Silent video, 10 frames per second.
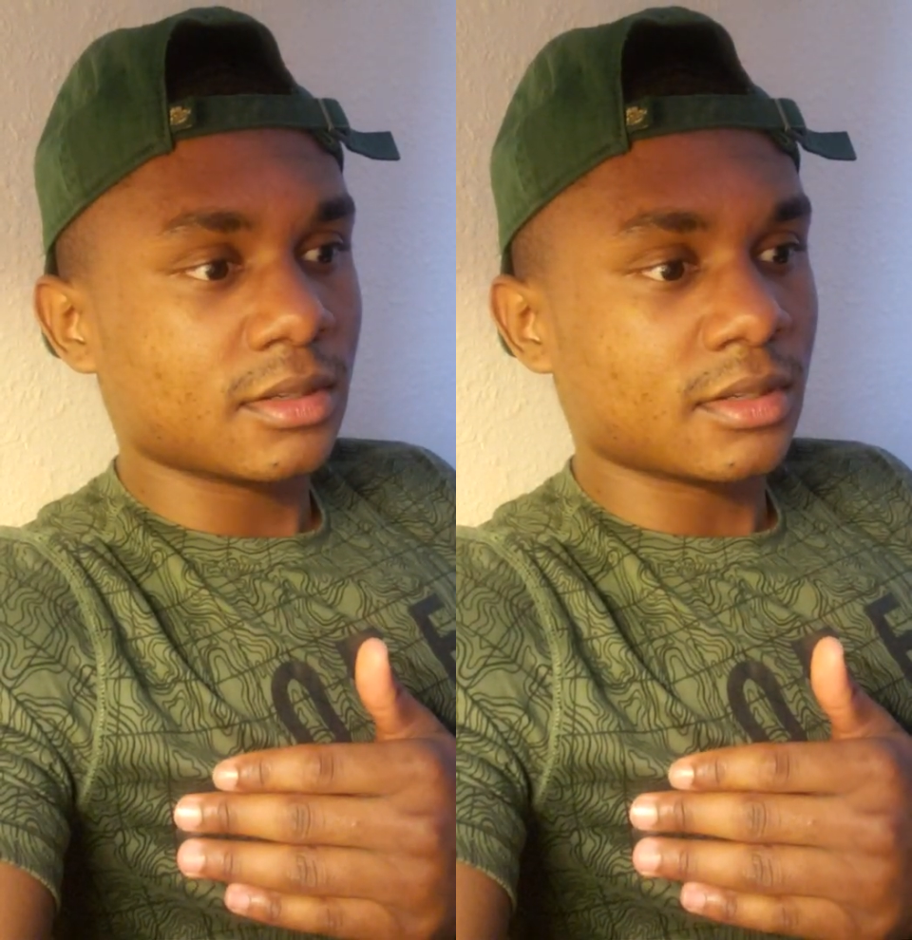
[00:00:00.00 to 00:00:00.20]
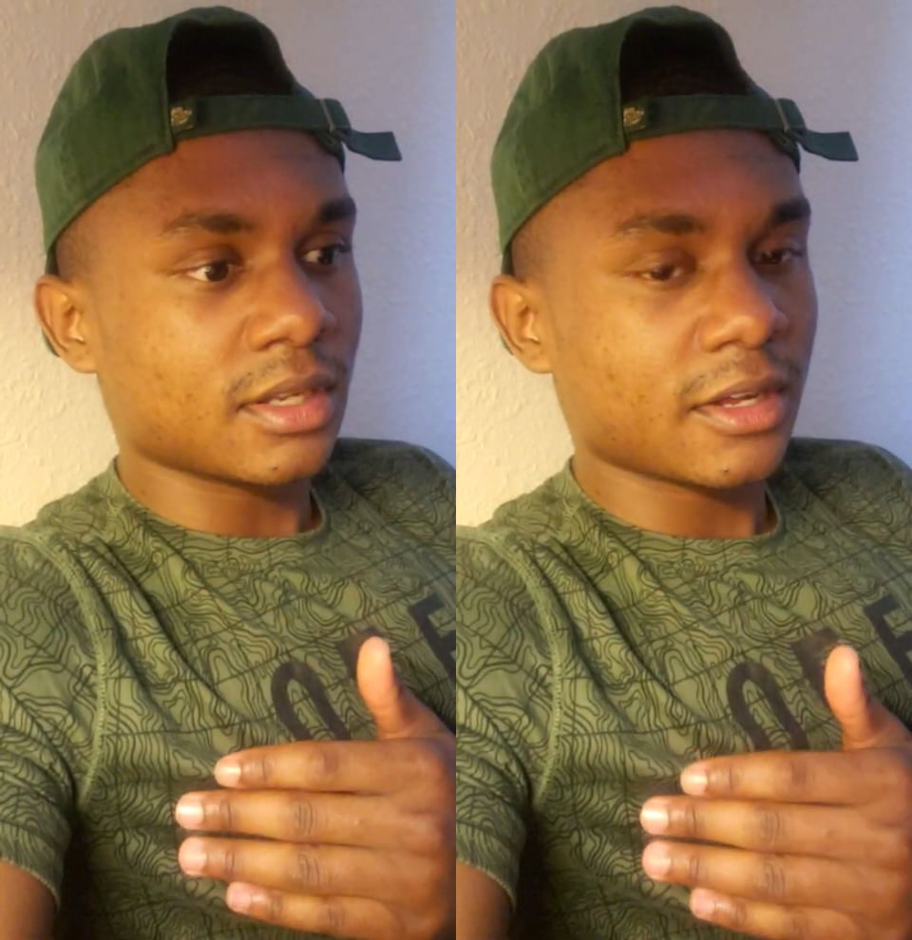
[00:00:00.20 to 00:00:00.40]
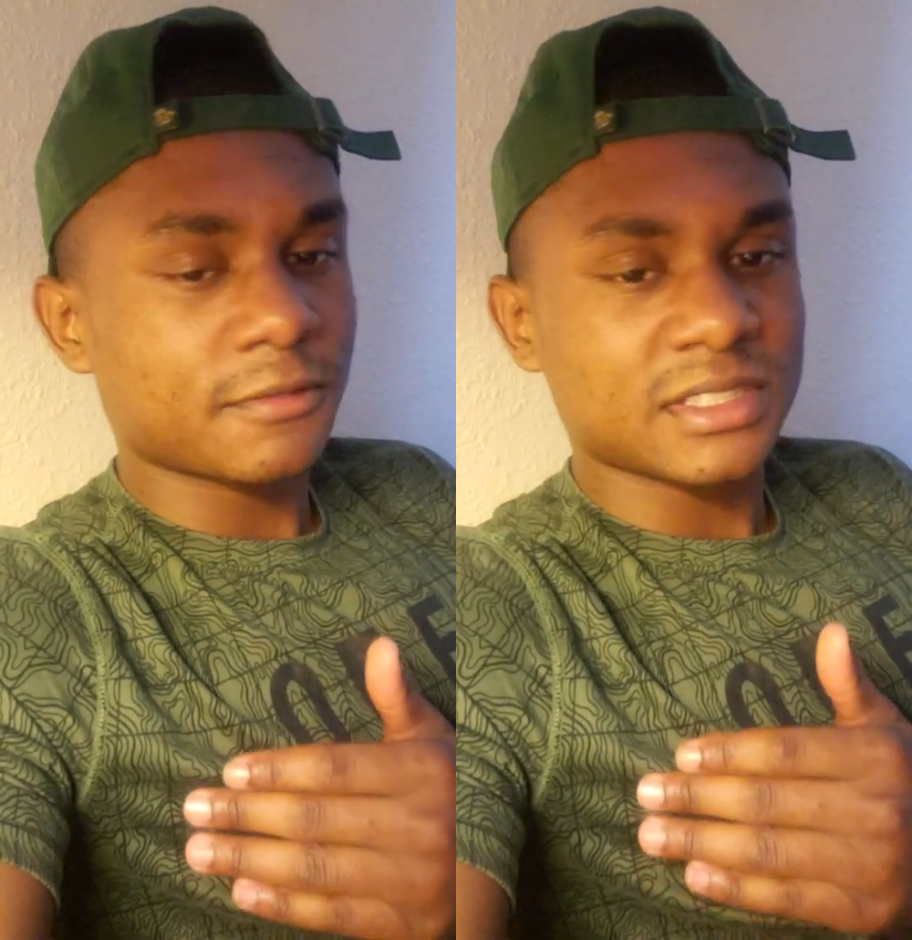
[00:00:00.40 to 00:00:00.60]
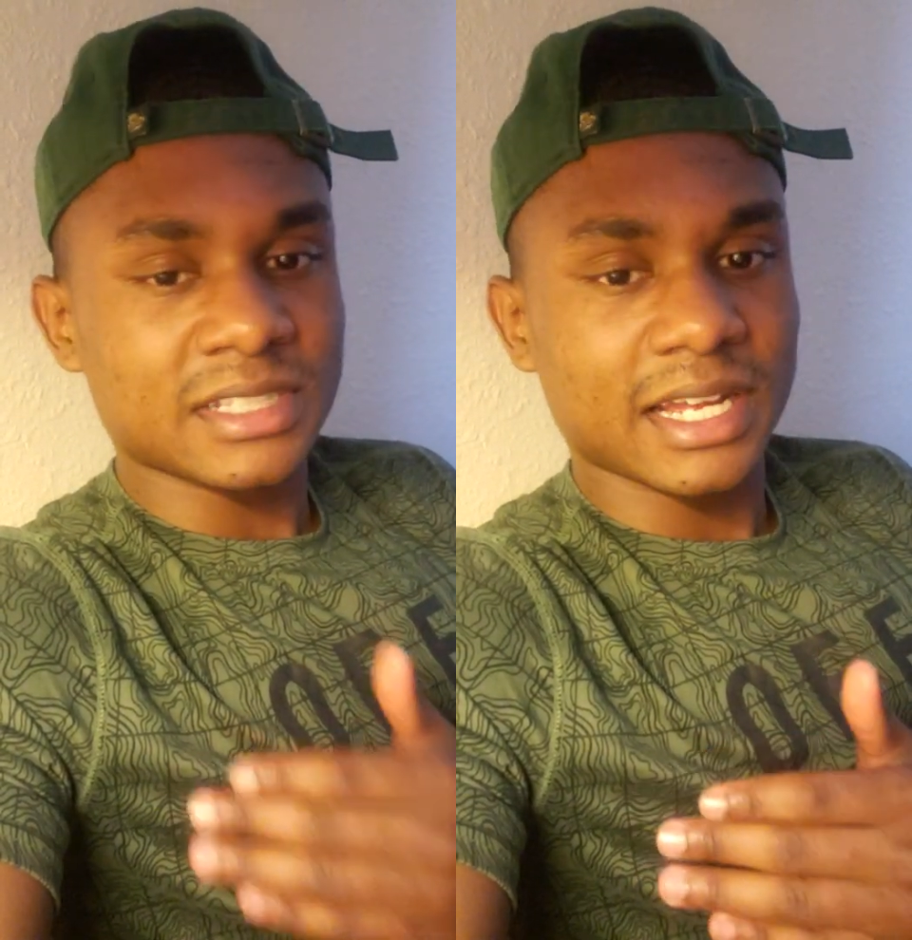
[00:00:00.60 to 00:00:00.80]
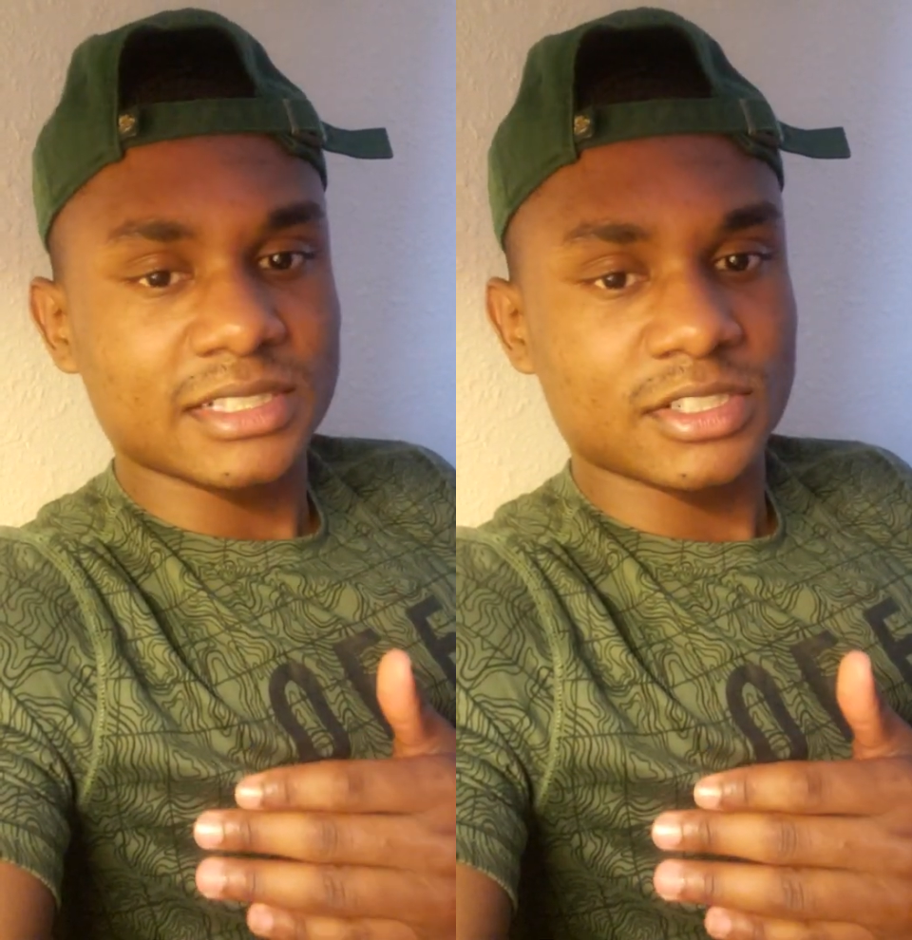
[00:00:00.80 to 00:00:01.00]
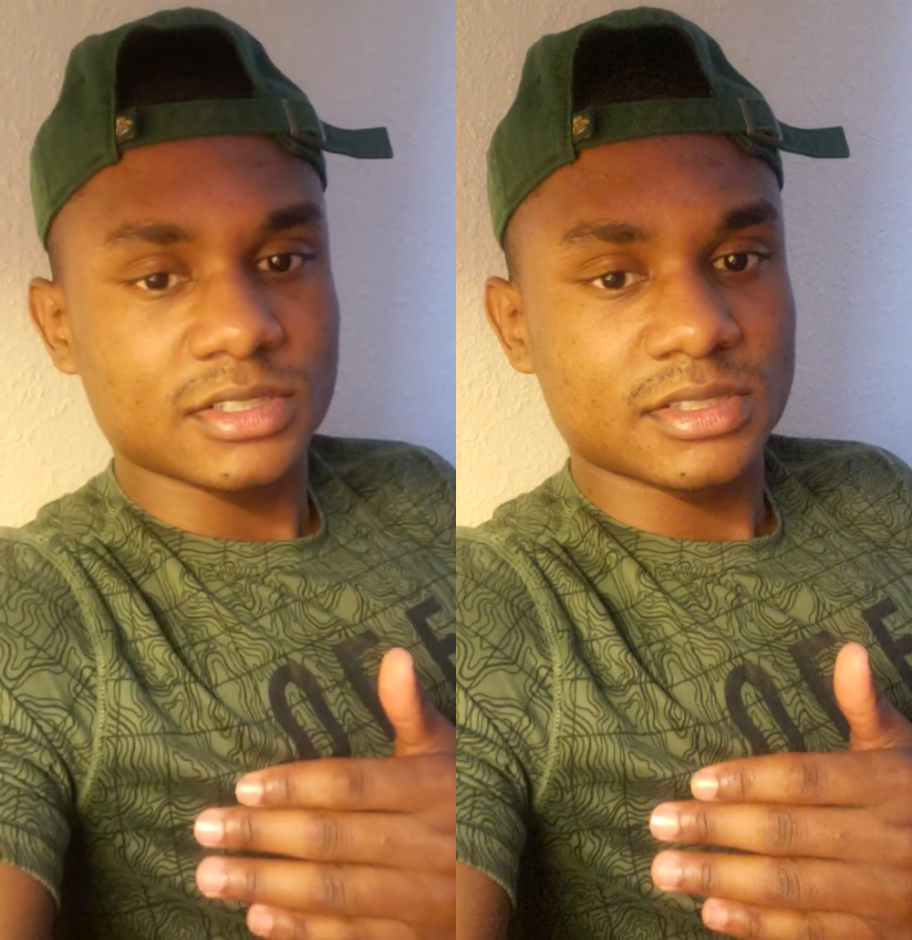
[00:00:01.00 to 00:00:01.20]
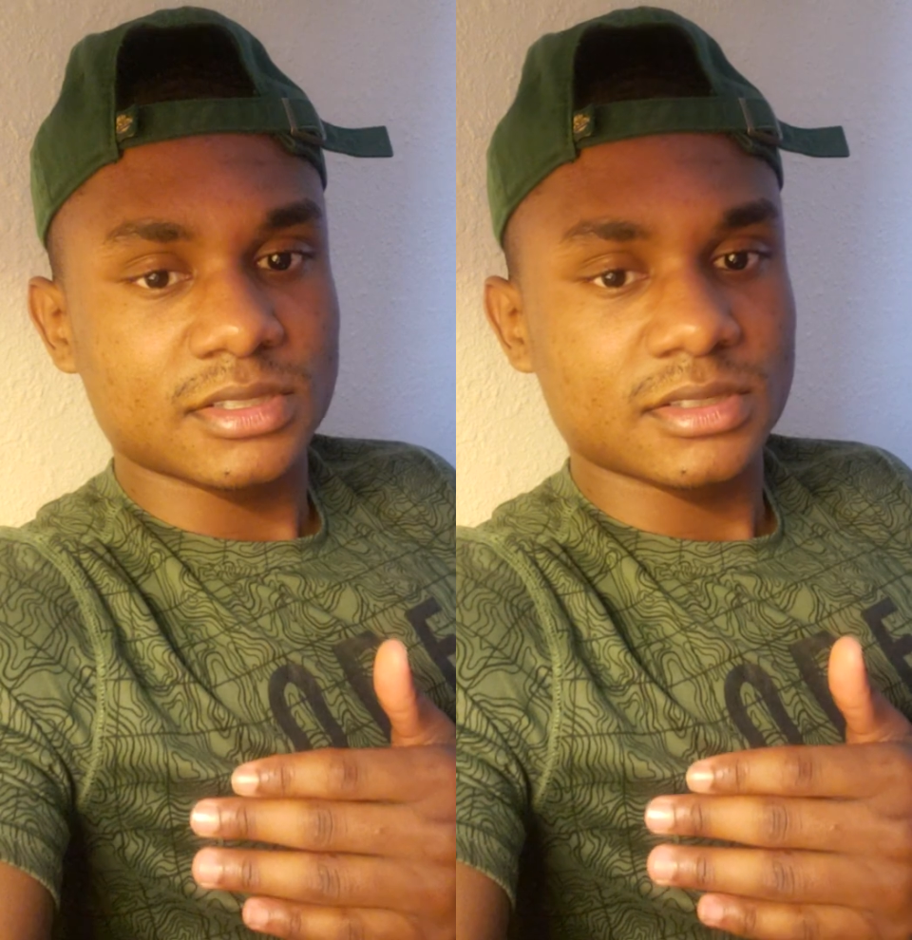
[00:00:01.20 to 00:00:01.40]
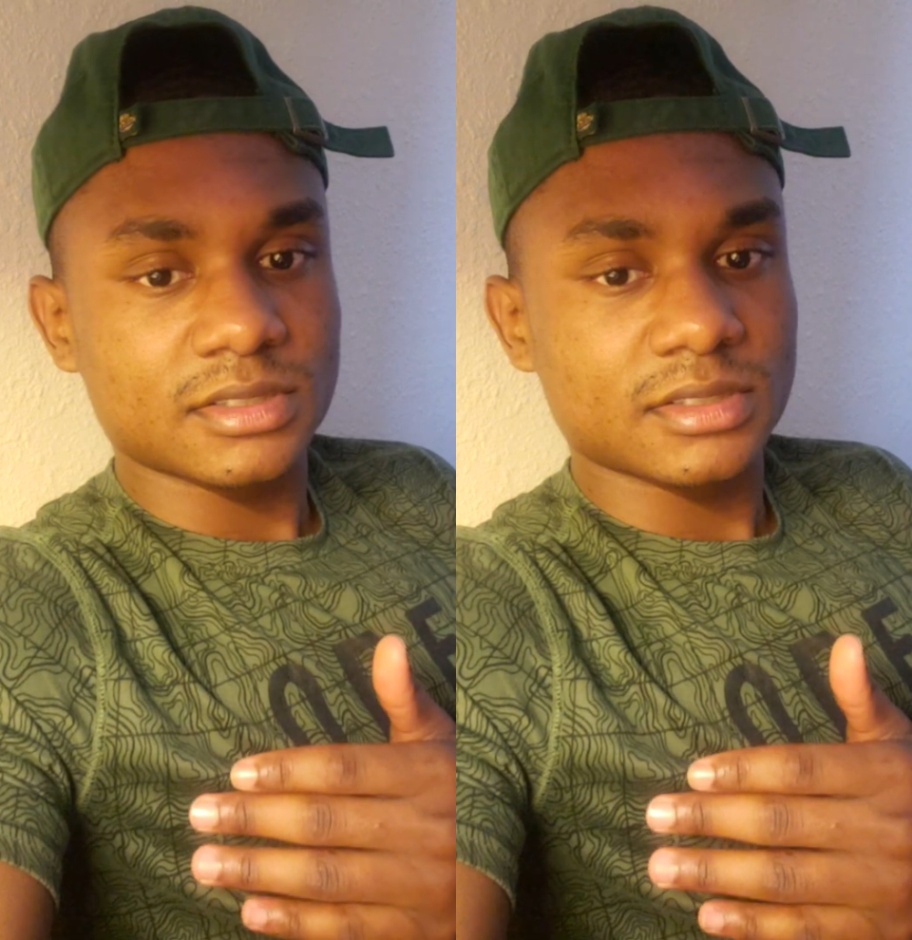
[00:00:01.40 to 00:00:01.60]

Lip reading: Love is not just